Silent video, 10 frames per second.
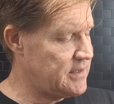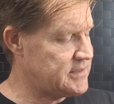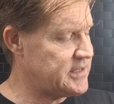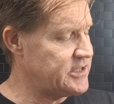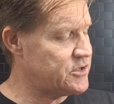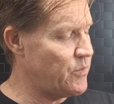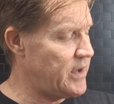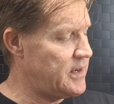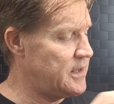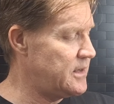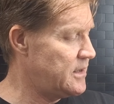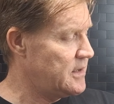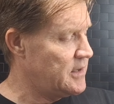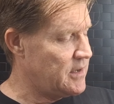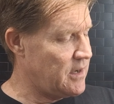accentuated,
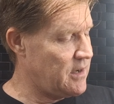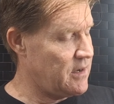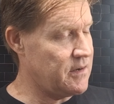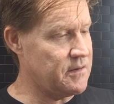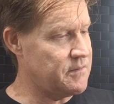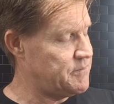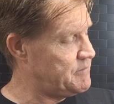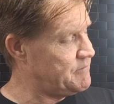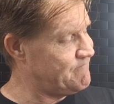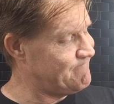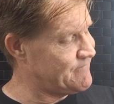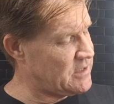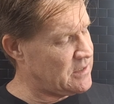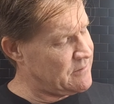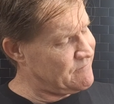
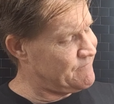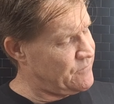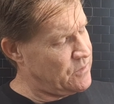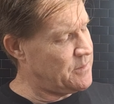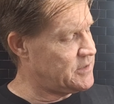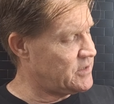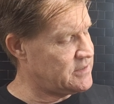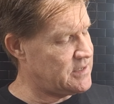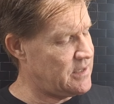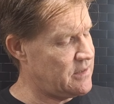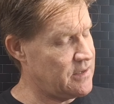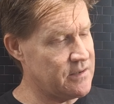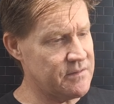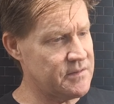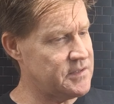what am I trying to say?
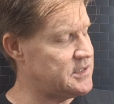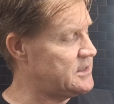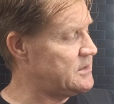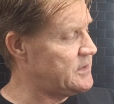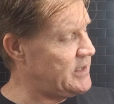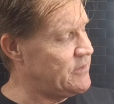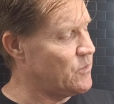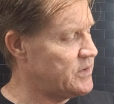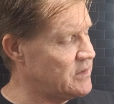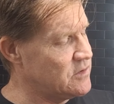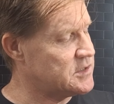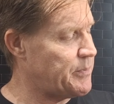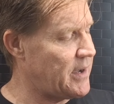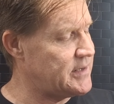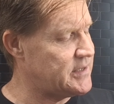Even with the little
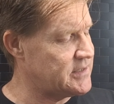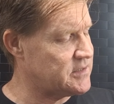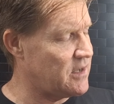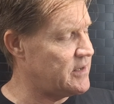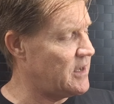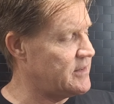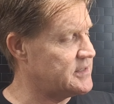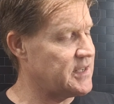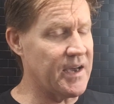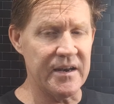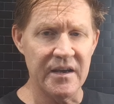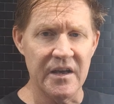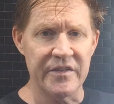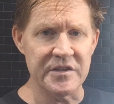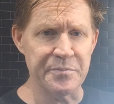spine ticks on the side,
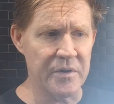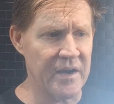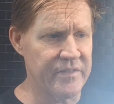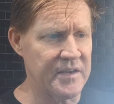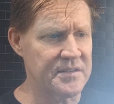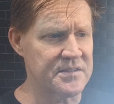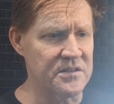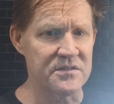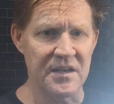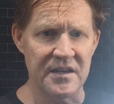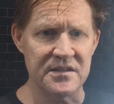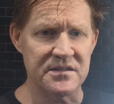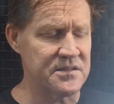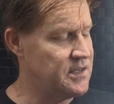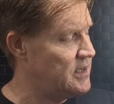this book I think still
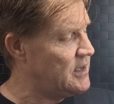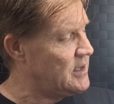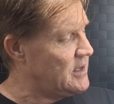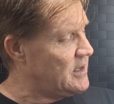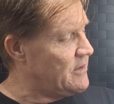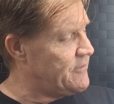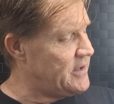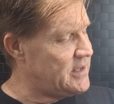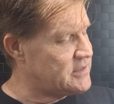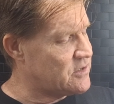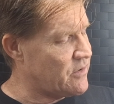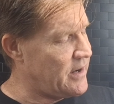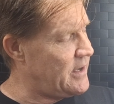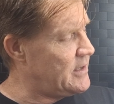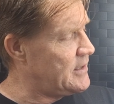does fit its
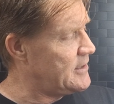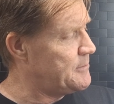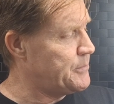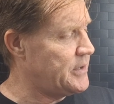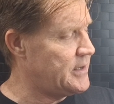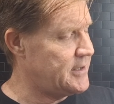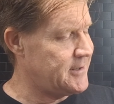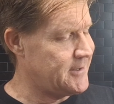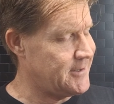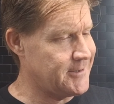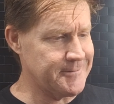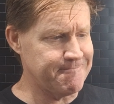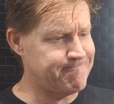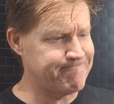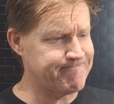grade, but
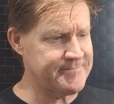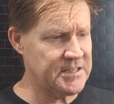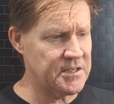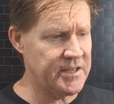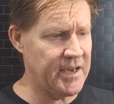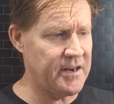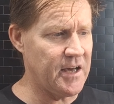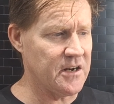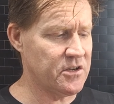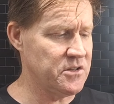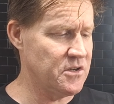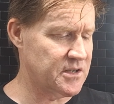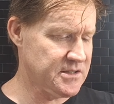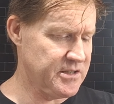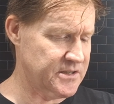yeah, not a good
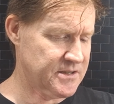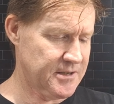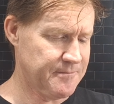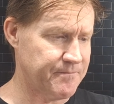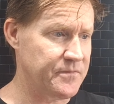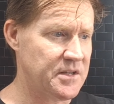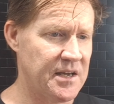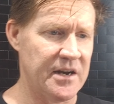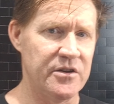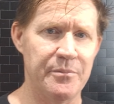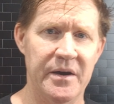look, CGC. Got to do